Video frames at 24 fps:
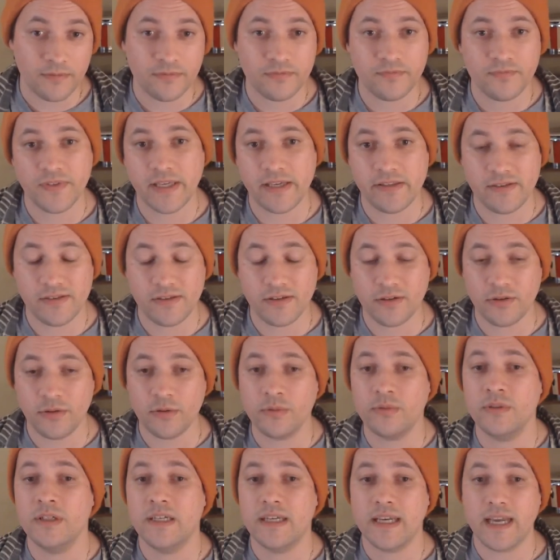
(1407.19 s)
And so
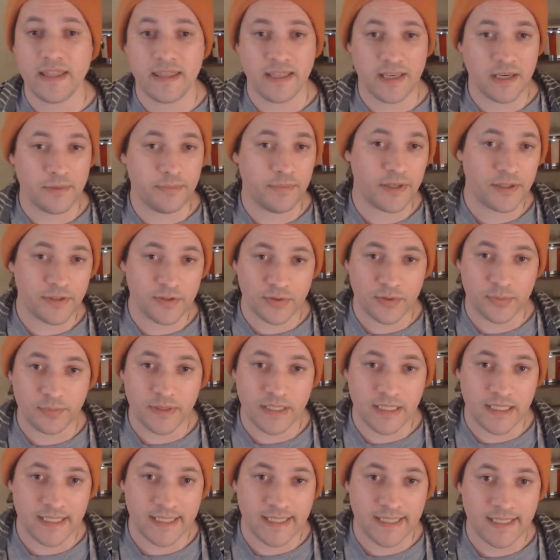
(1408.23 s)
I think it bears
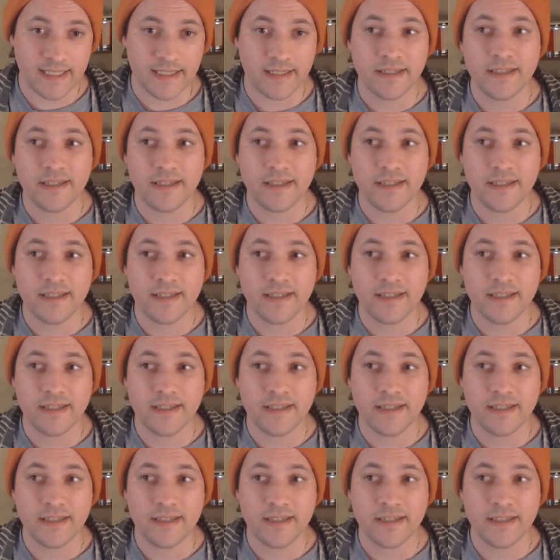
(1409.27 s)
repeating.